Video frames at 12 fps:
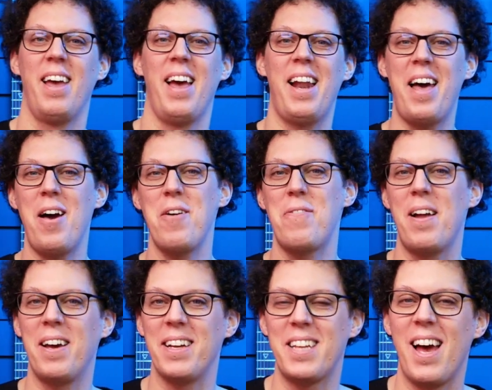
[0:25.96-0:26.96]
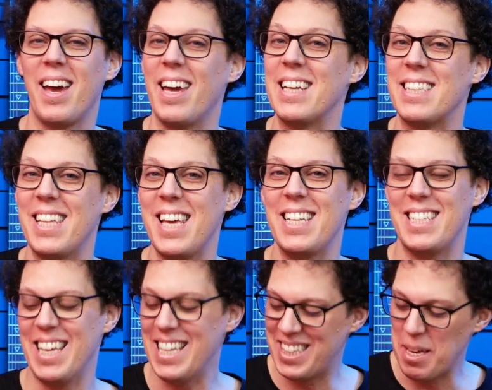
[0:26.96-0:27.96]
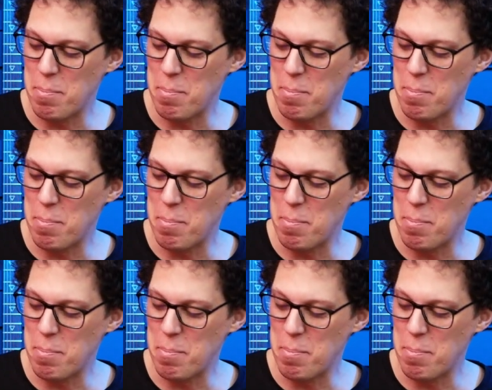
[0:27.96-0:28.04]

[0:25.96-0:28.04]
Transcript: Hello fellow guitar geeks, this is the